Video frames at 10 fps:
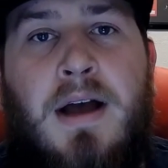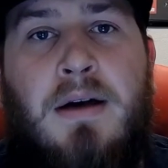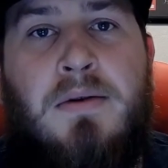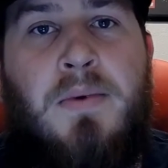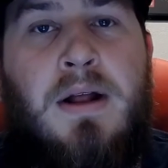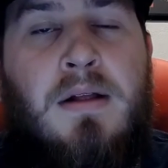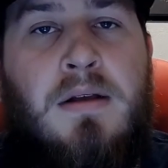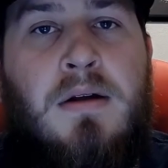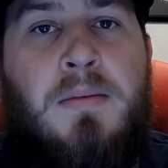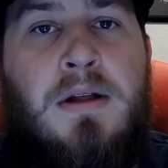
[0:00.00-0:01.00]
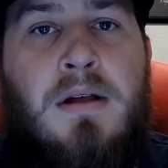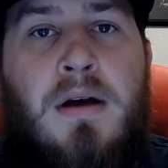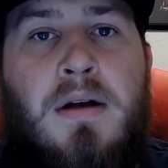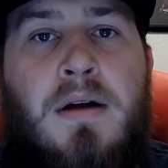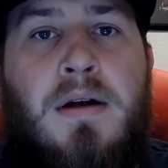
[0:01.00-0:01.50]
I would wait a little bit
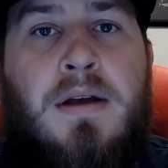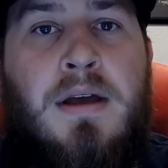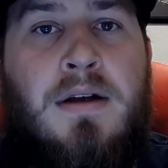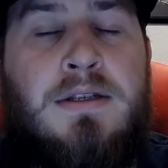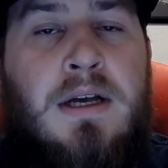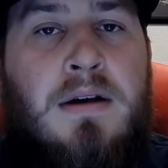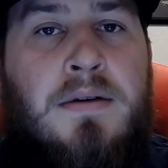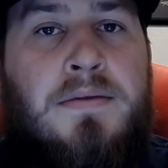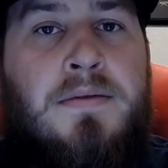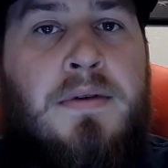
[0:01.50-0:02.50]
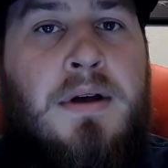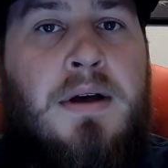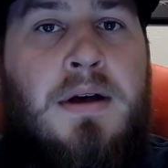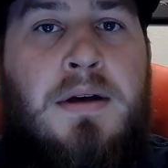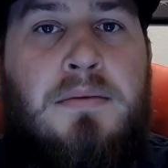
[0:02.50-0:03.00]
longer and get yourself
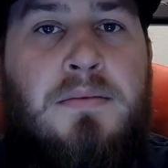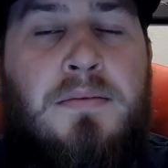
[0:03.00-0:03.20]
a